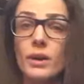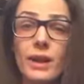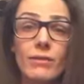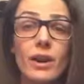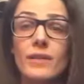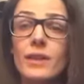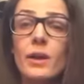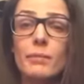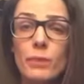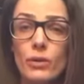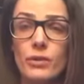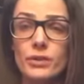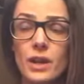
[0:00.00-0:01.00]
whatever, and they are
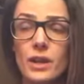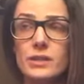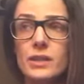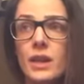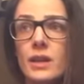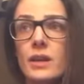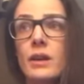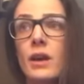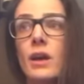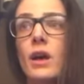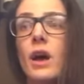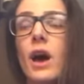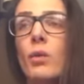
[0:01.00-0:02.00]
both intoxicated.
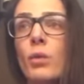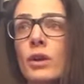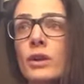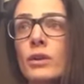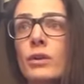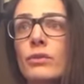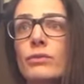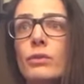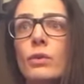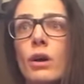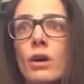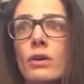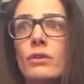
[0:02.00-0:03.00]
I want to go
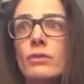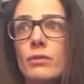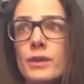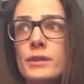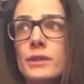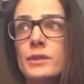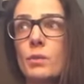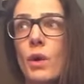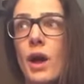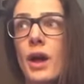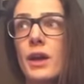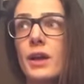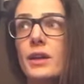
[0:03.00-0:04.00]
through all the reasons
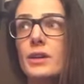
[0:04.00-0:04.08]
why